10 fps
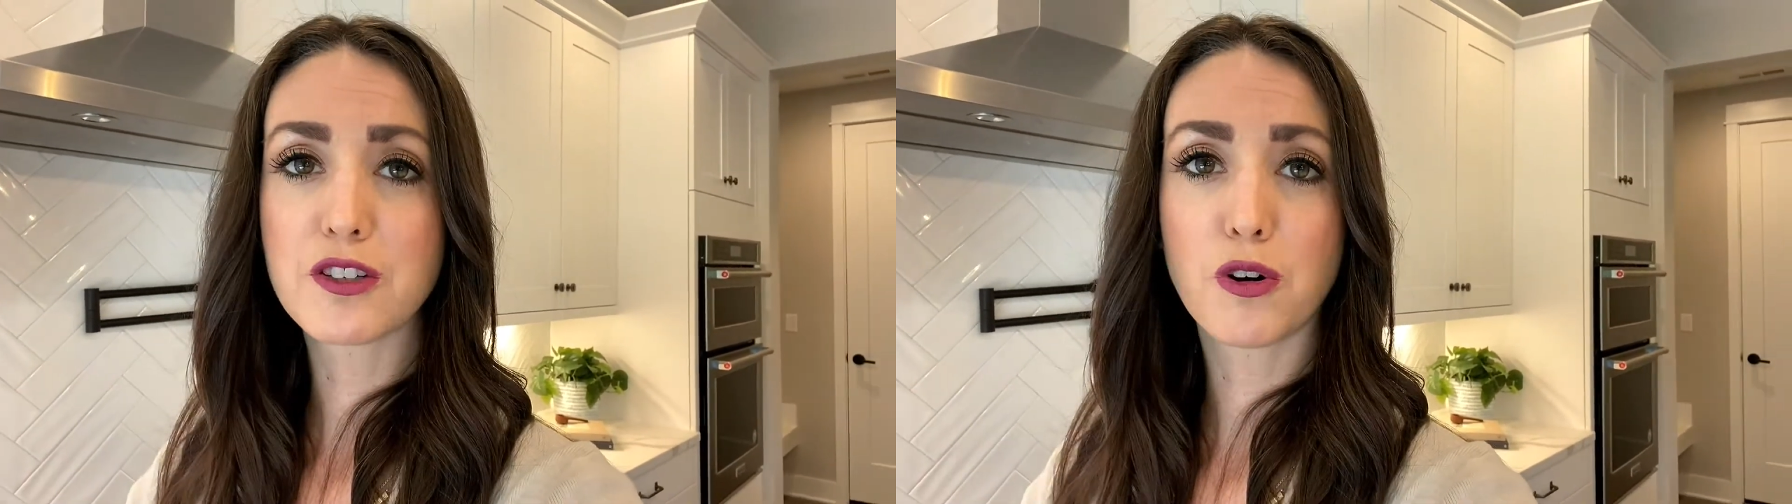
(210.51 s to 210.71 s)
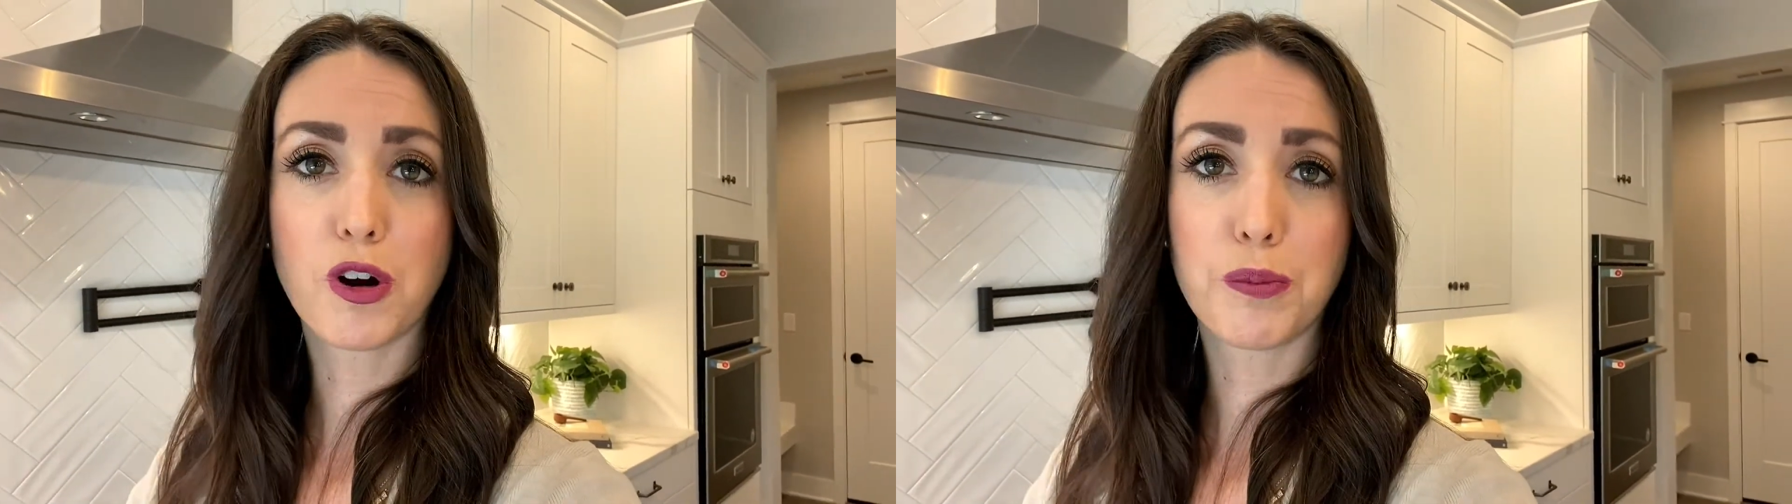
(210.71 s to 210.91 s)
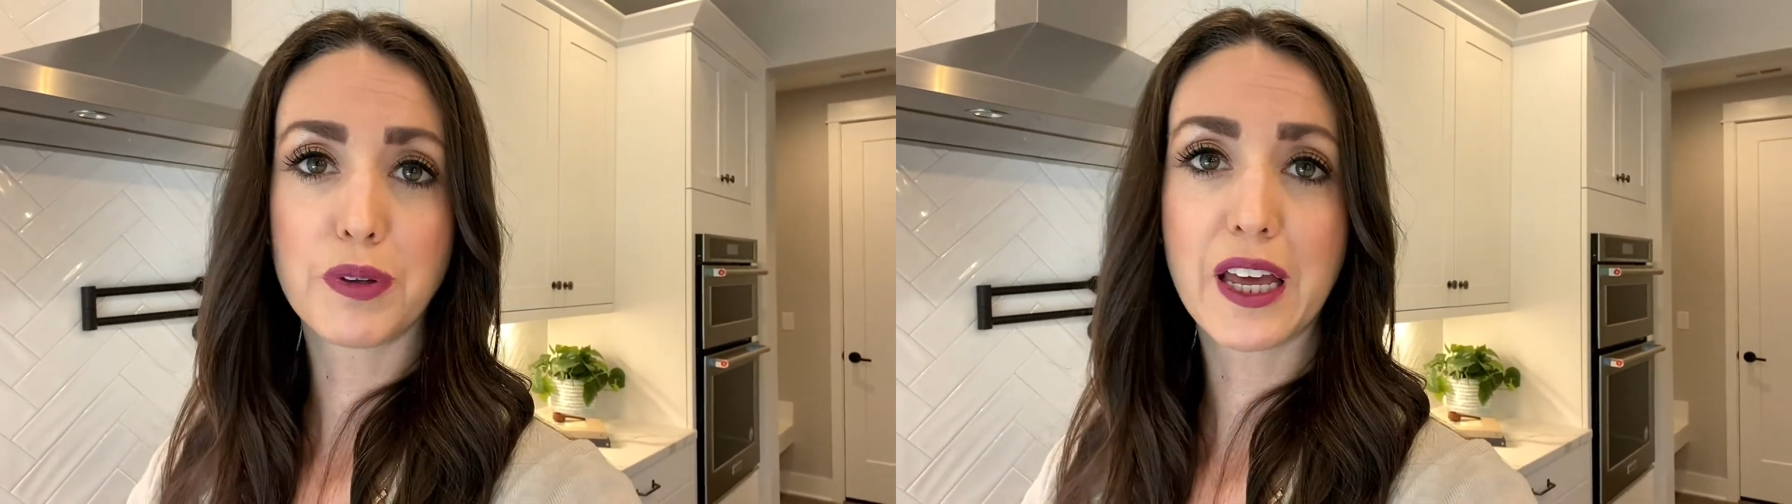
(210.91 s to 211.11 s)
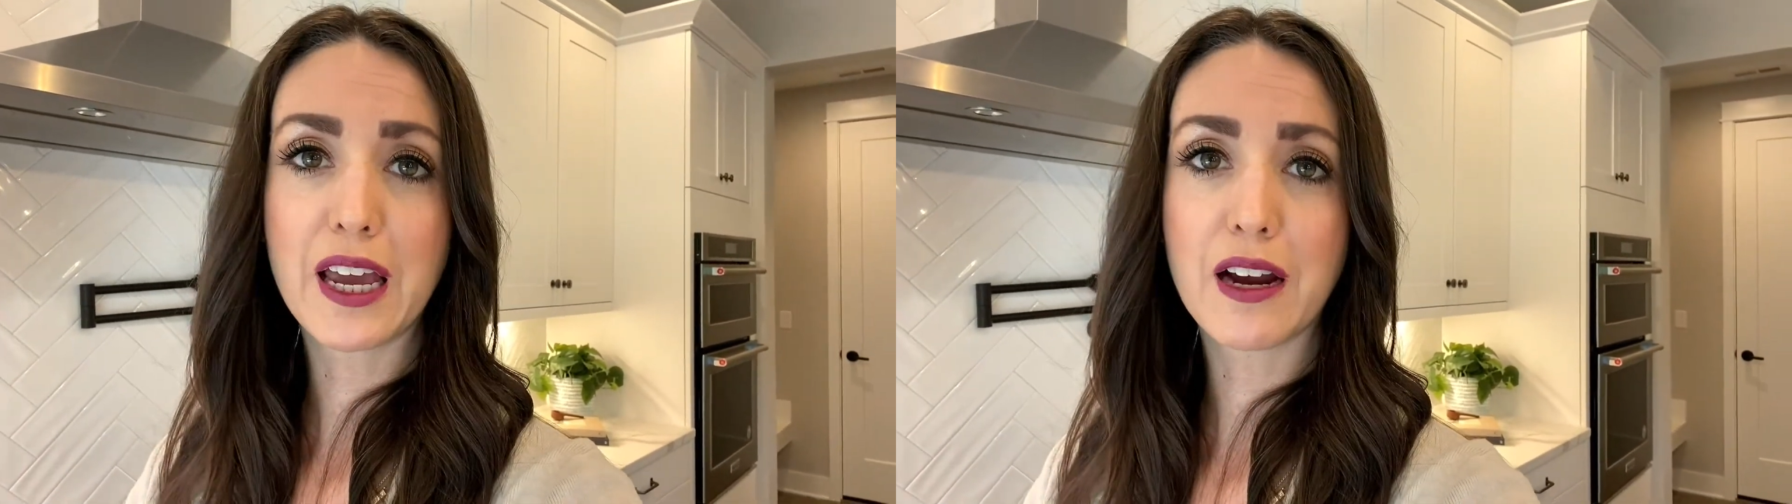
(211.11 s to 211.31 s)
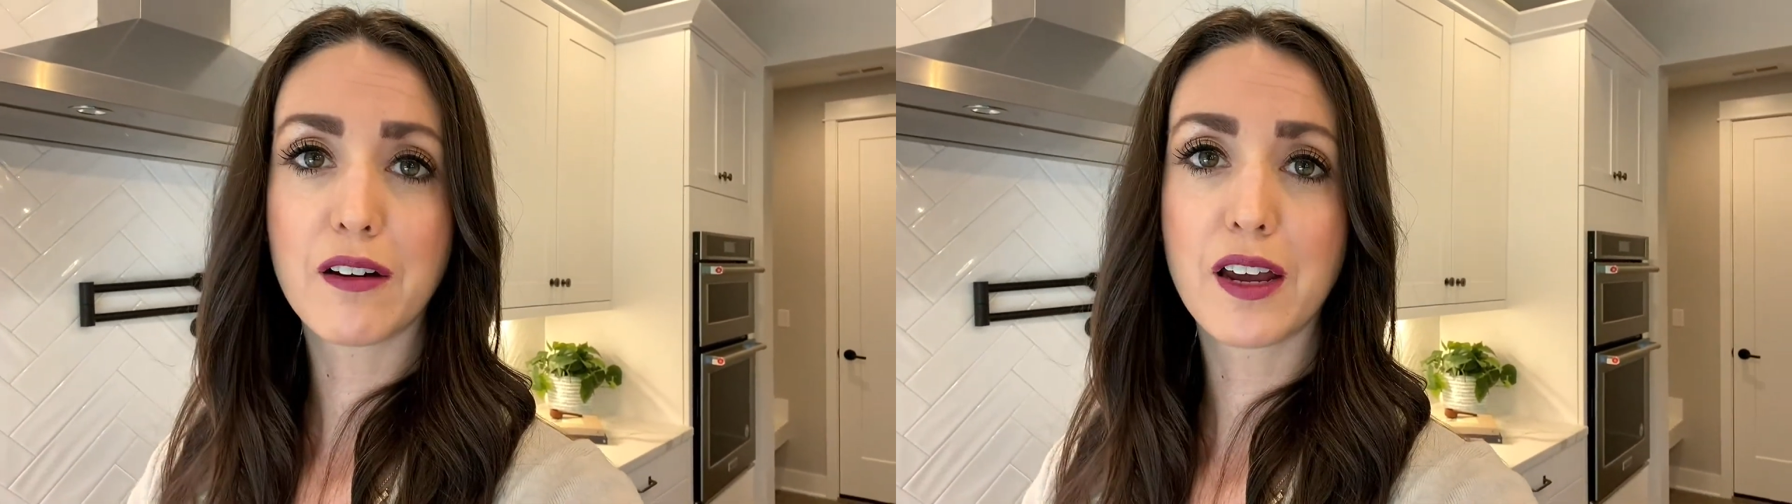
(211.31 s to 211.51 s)
or a play
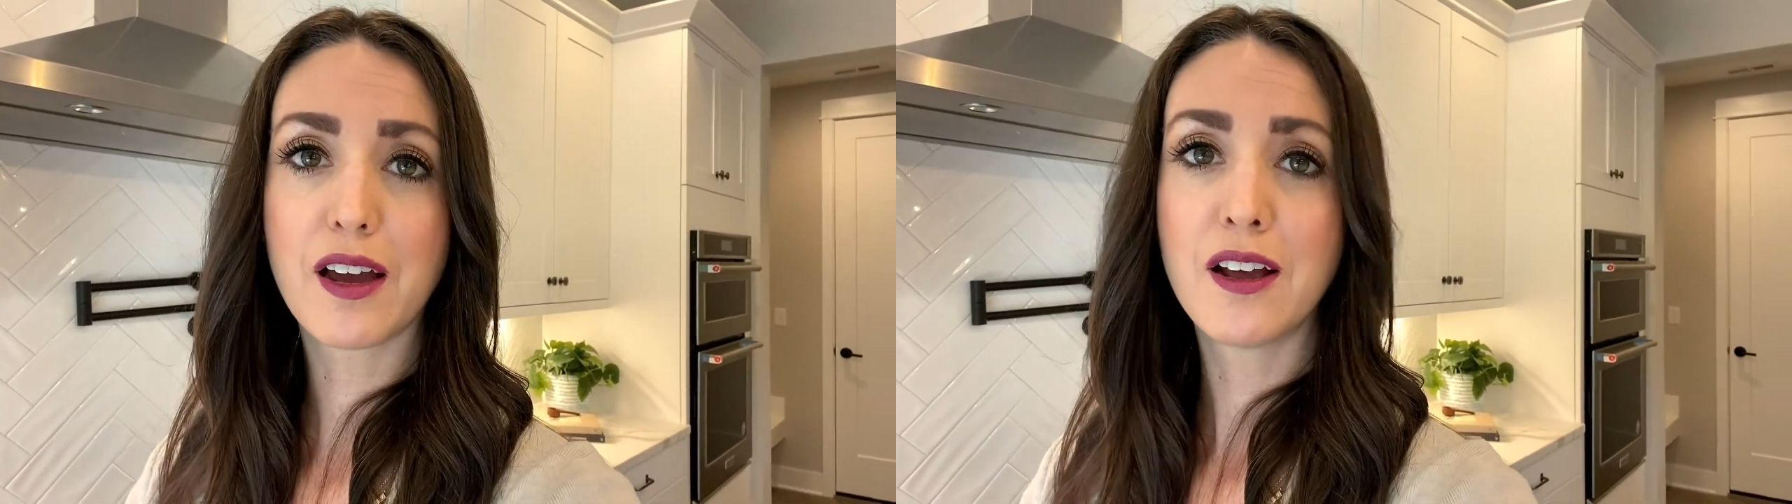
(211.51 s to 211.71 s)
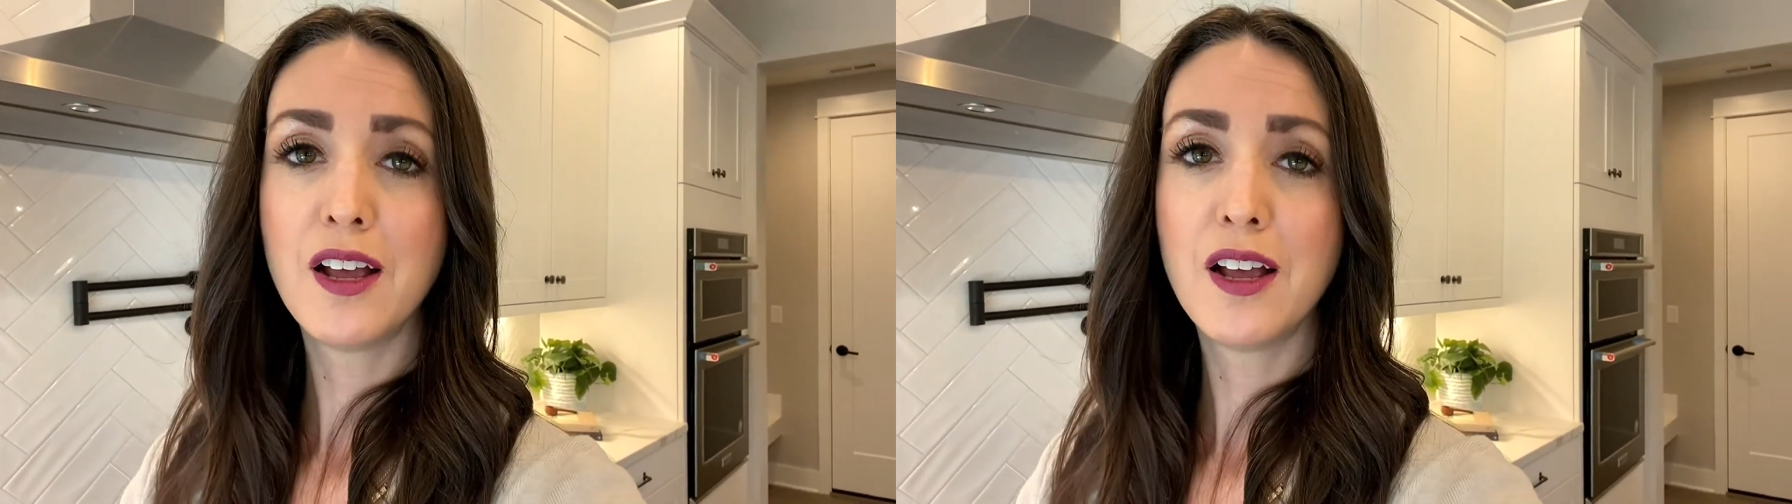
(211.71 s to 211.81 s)
area,